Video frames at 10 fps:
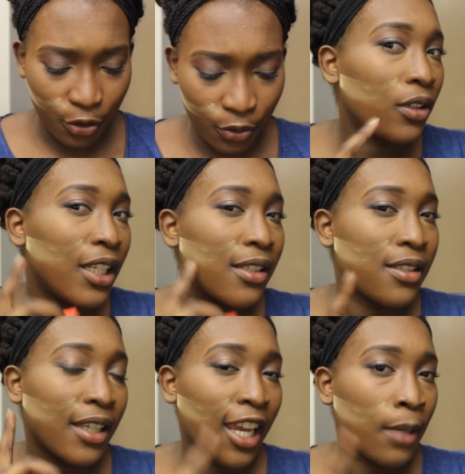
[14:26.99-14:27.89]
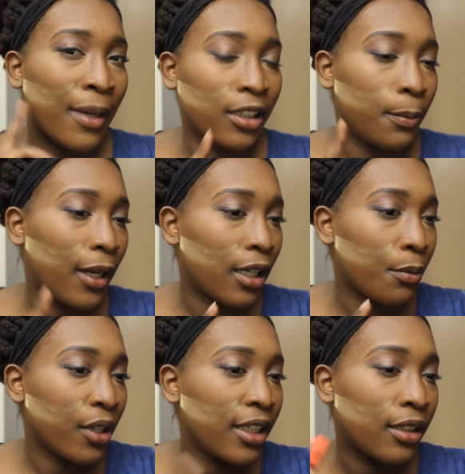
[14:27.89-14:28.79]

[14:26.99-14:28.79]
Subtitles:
You don't need to care about the bottom really.